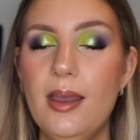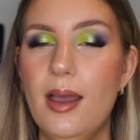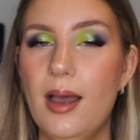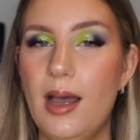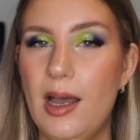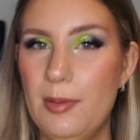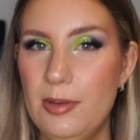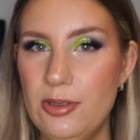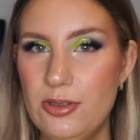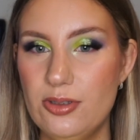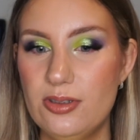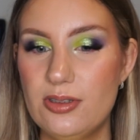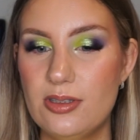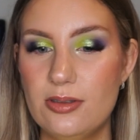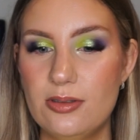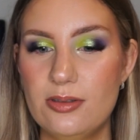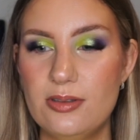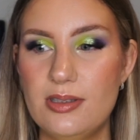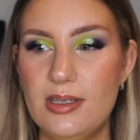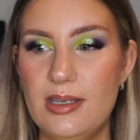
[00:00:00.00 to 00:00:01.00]
I'm interested
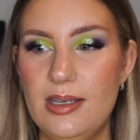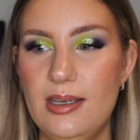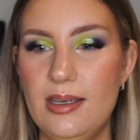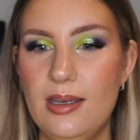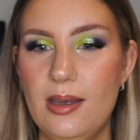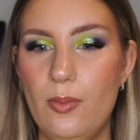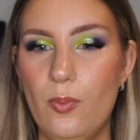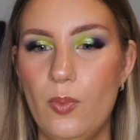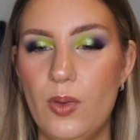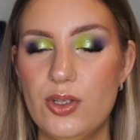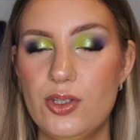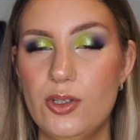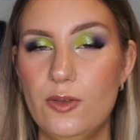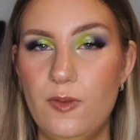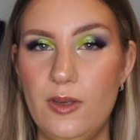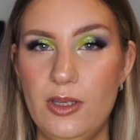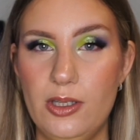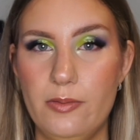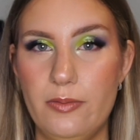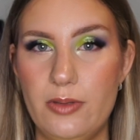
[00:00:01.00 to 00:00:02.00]
to see what you
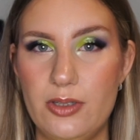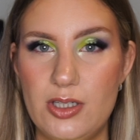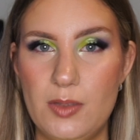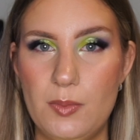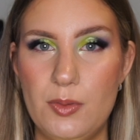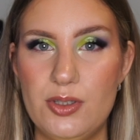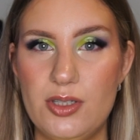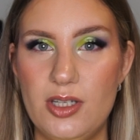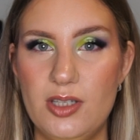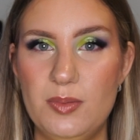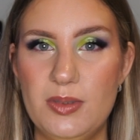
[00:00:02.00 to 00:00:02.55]
think of the shimmer shades,